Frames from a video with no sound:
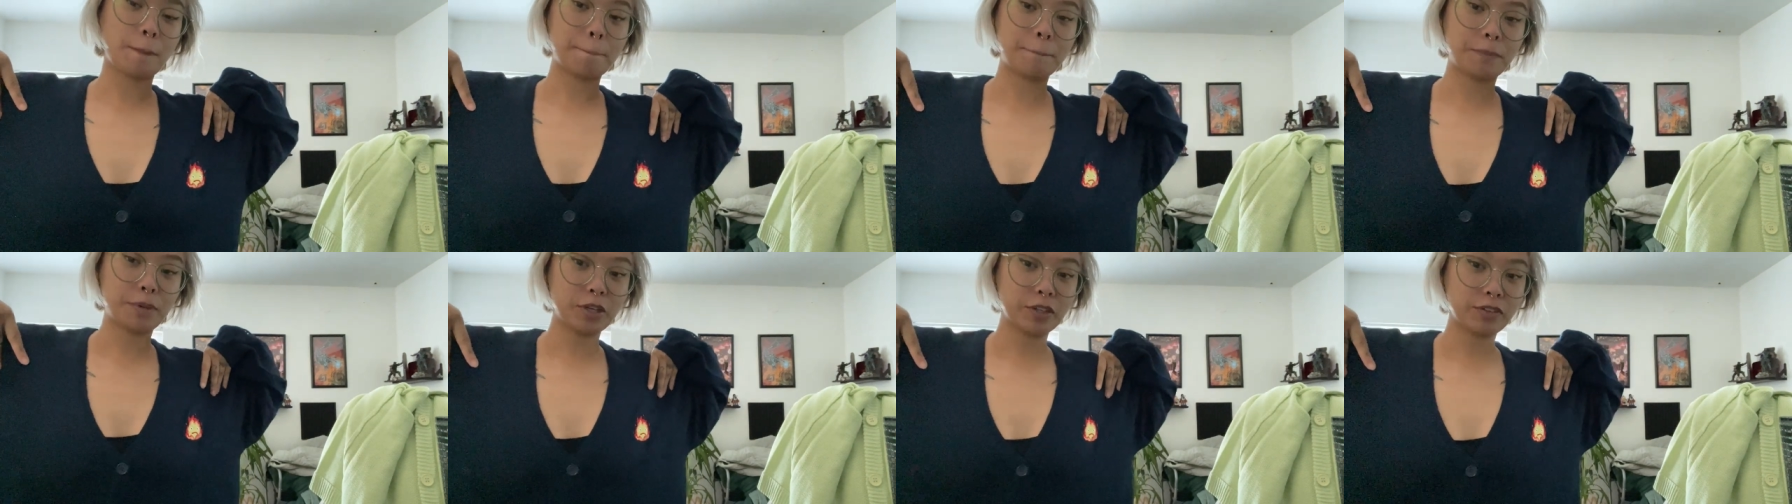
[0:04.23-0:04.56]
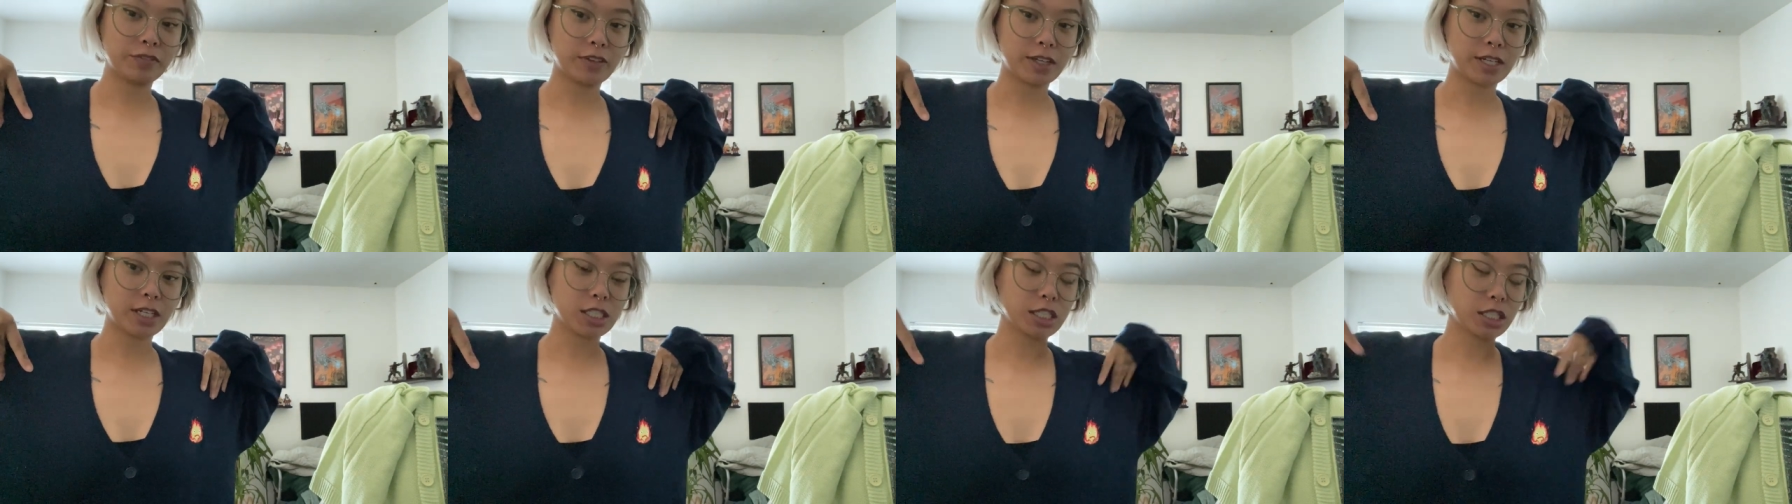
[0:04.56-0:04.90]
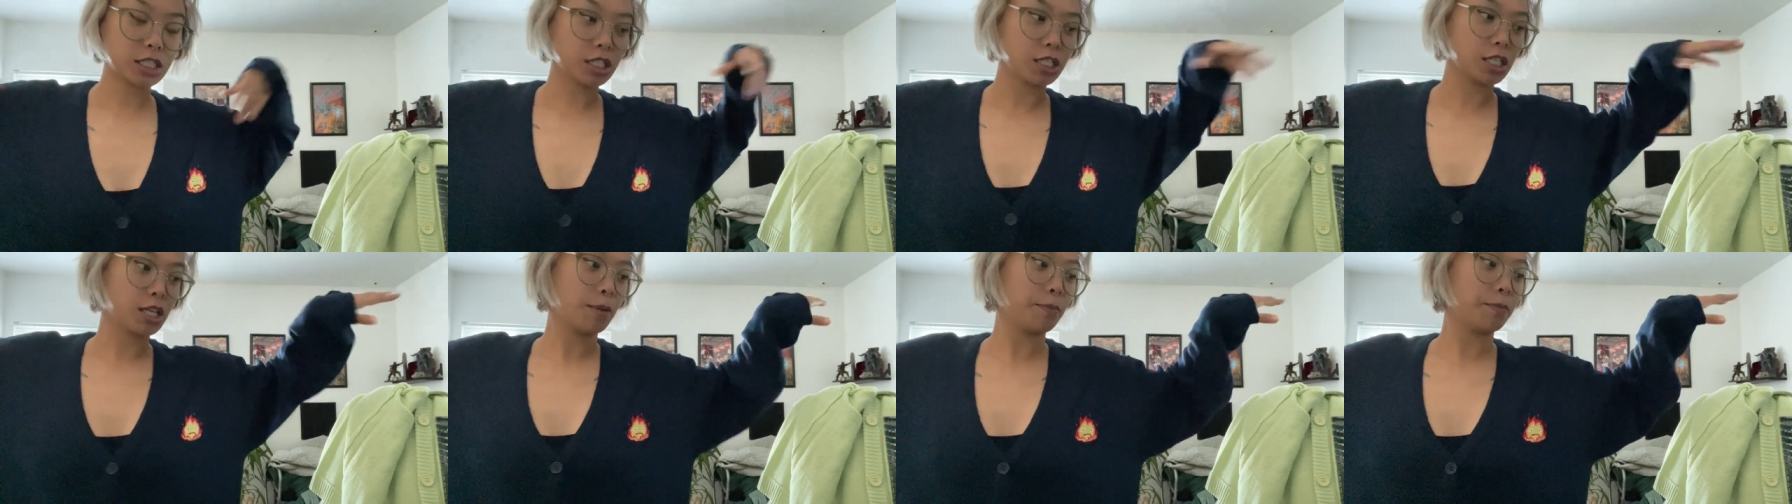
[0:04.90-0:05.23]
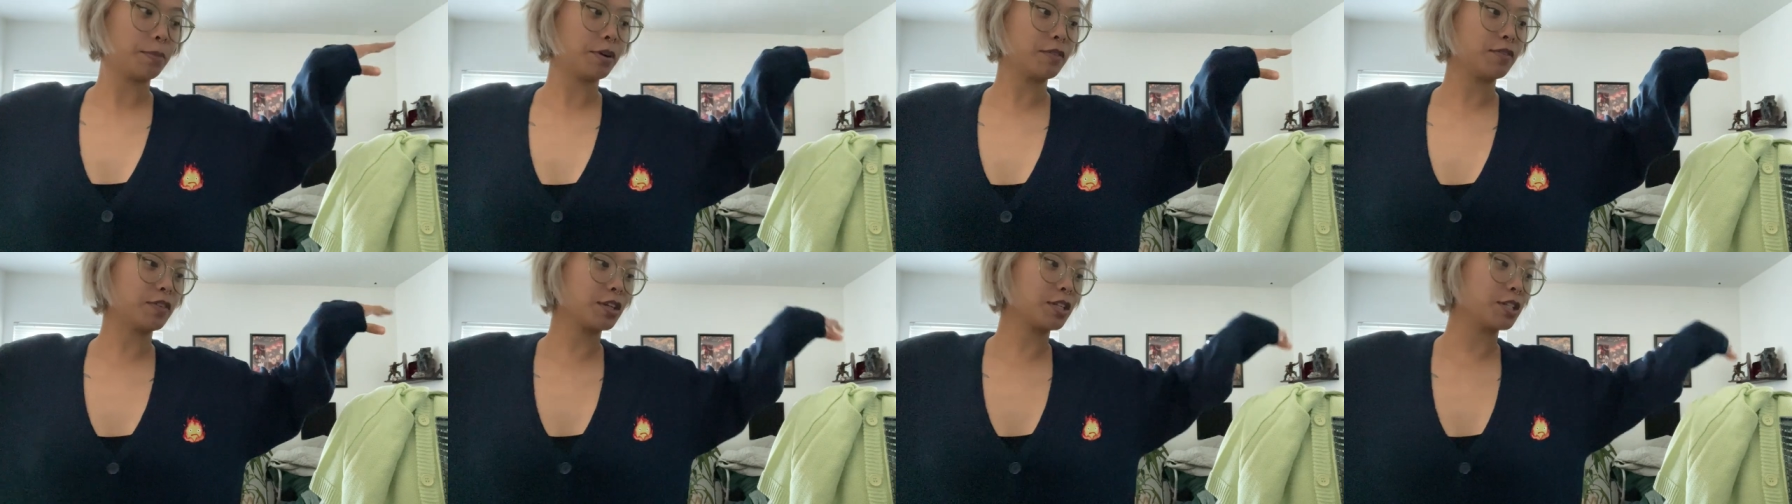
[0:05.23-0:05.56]
perfect,
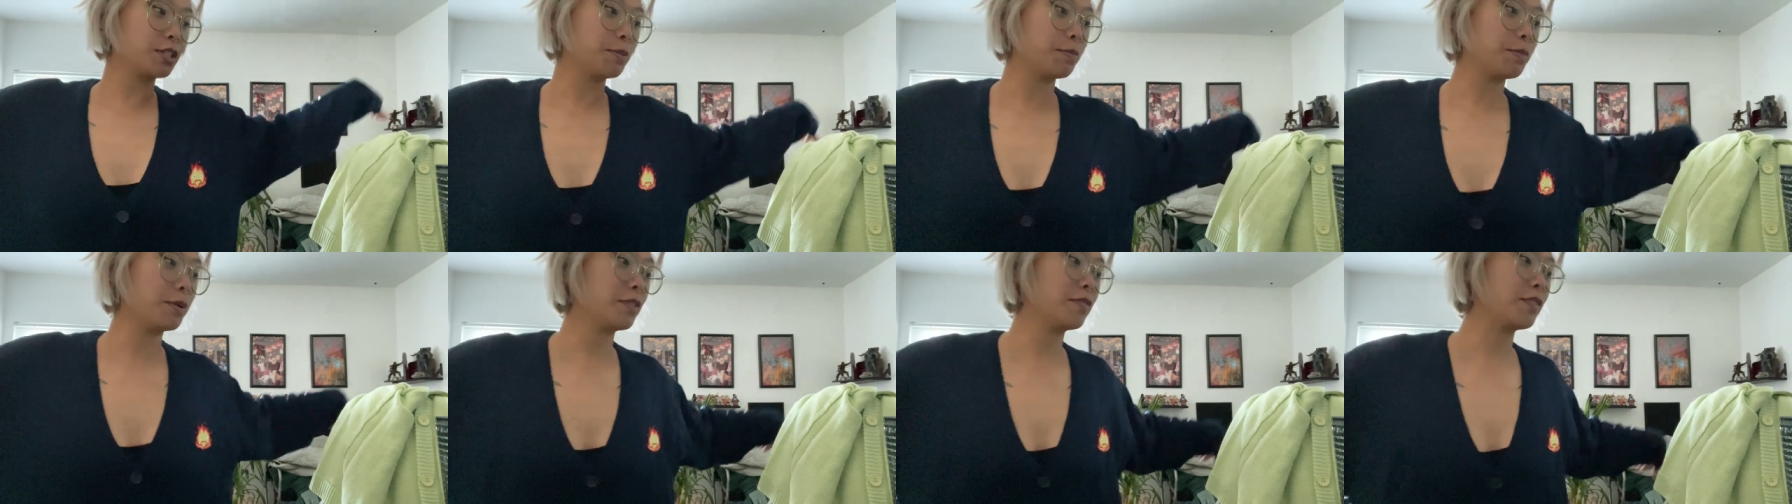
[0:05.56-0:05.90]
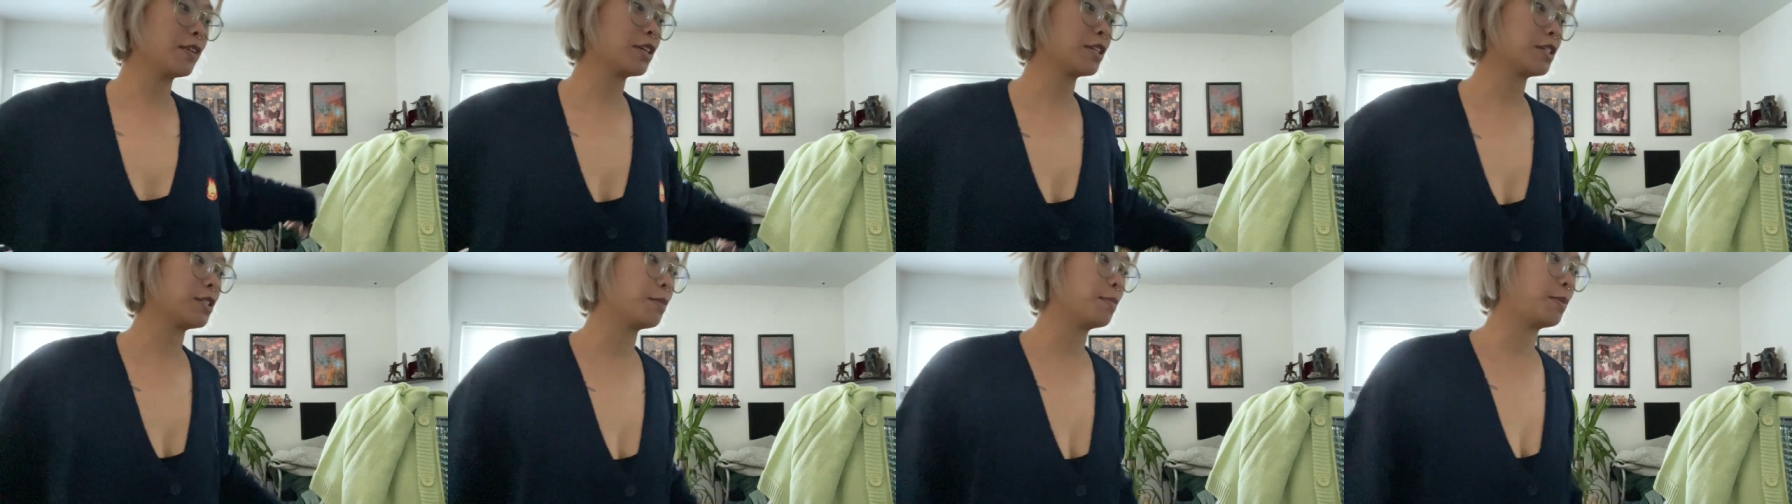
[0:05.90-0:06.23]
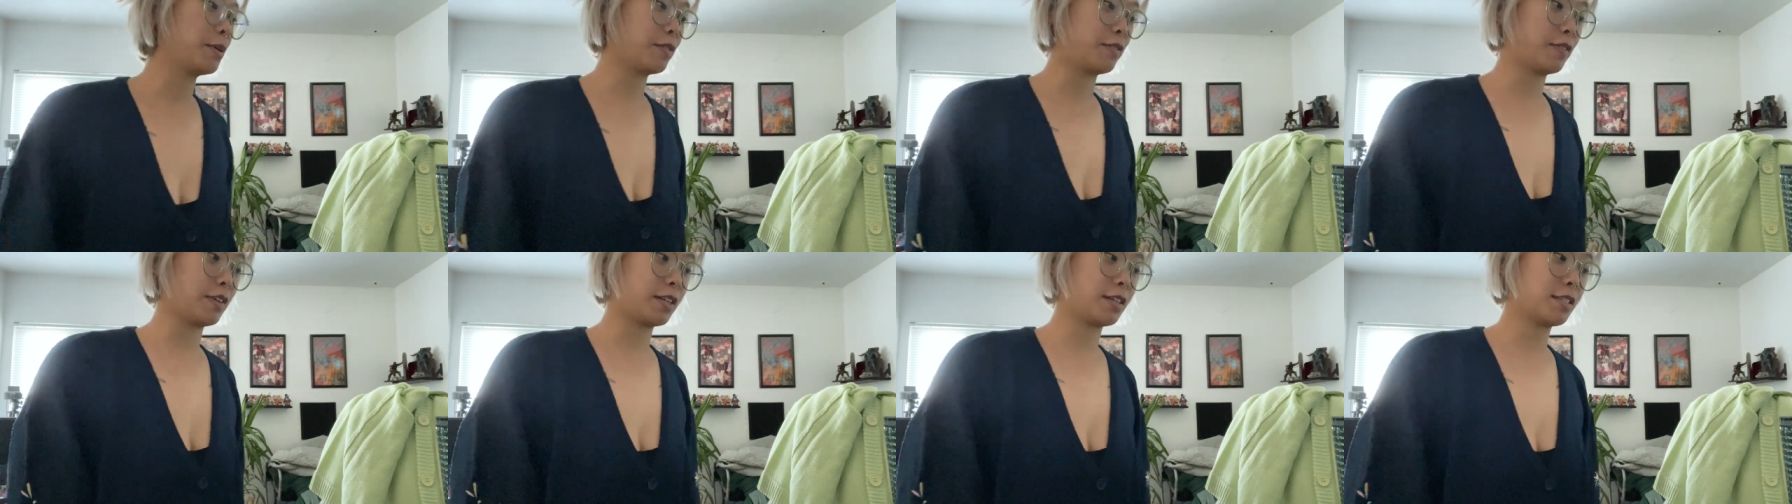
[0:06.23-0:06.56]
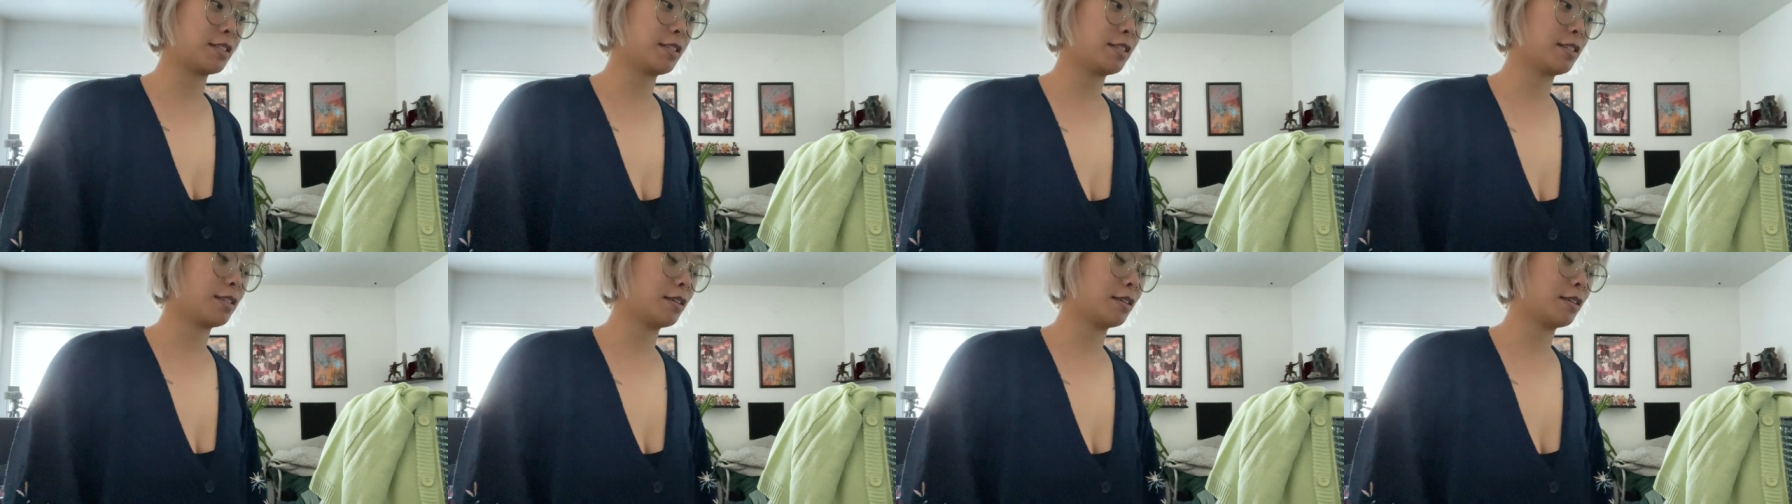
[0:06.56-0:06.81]
perfect, perfect, perfect.